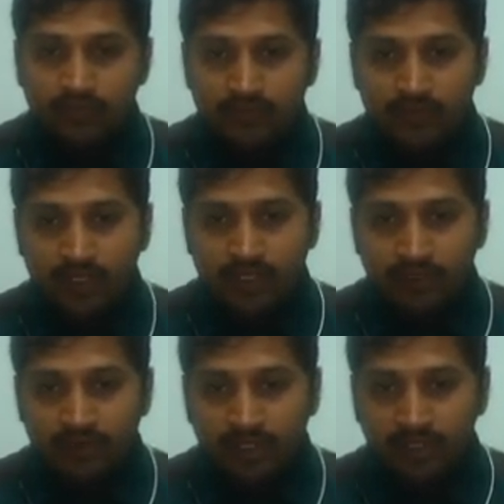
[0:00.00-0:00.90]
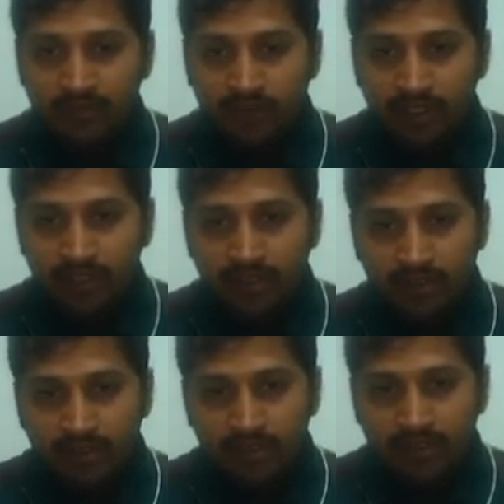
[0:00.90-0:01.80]
this also doesn't work.
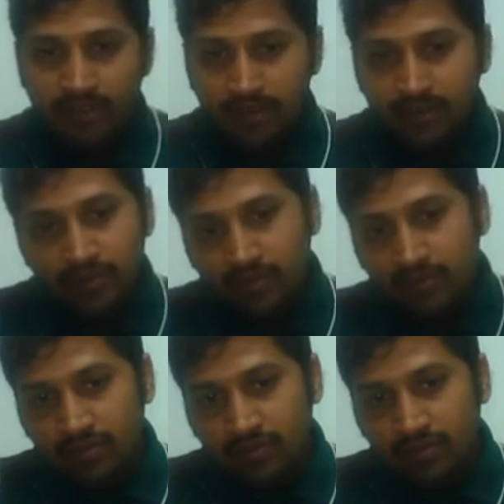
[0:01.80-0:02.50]
So